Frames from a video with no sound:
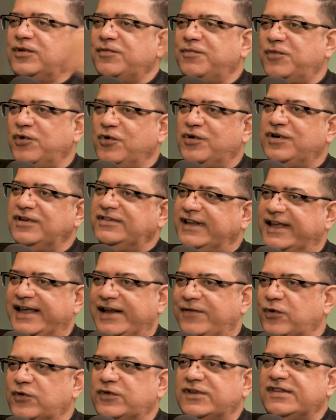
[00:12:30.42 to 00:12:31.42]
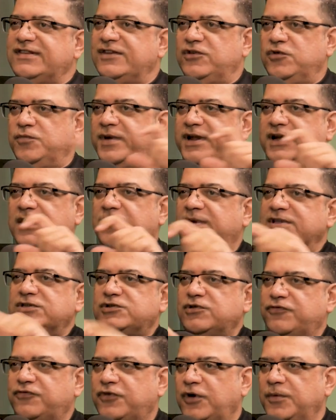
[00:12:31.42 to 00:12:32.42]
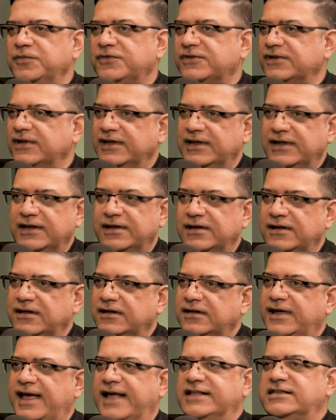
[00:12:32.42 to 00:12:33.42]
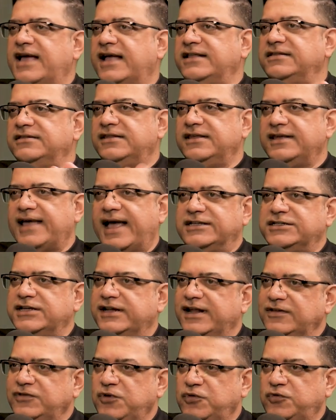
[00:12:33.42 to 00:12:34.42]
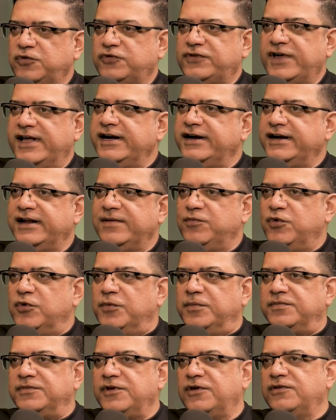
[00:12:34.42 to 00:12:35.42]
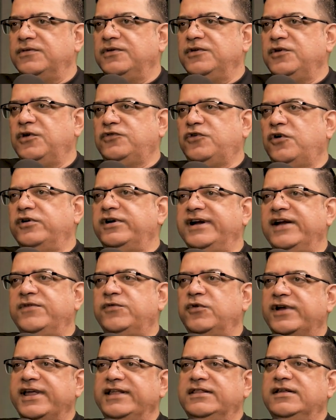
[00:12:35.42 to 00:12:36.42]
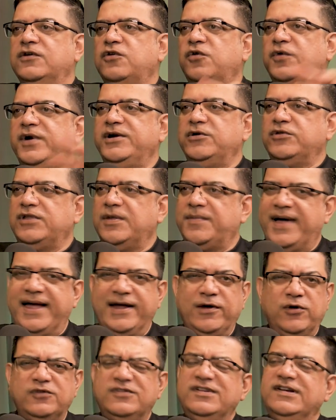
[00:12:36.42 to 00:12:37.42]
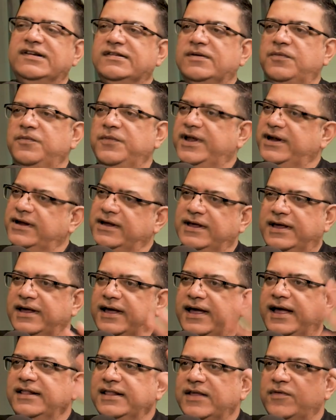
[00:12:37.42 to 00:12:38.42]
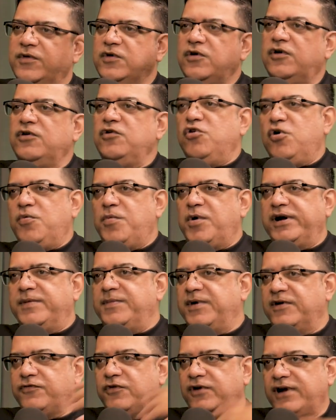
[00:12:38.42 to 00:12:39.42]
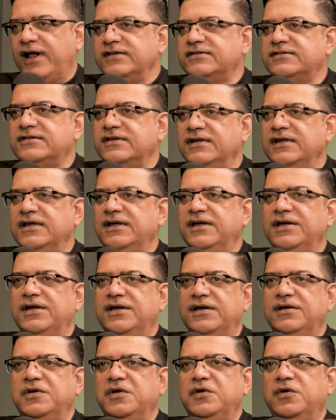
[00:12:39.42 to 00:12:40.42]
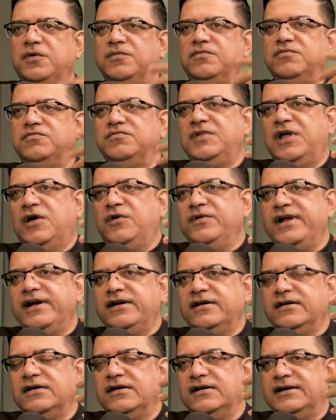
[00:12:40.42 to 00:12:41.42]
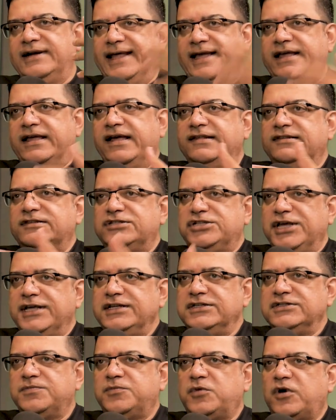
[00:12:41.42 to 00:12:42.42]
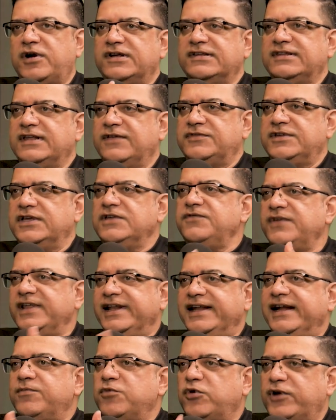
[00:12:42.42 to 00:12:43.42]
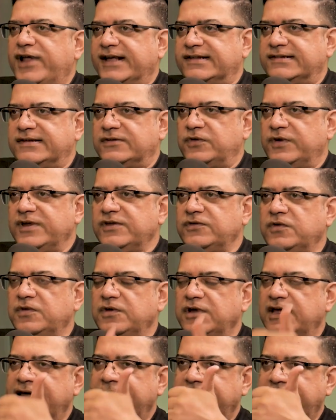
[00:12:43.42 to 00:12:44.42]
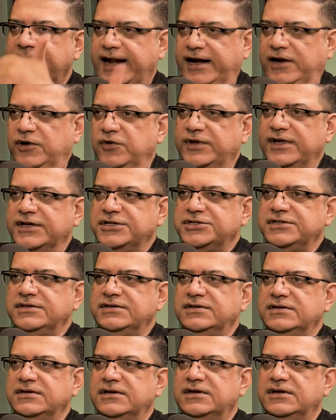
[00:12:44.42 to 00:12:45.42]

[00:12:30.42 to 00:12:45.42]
the brokers, it was easy. You bring a bunch of forms, and the HNIs used to sign it, and boom, you're sorted. It would either go into the bank or sit somewhere, and they would not know about it. But for us, now that tech has changed, products have changed, we need more access. Okay, so education,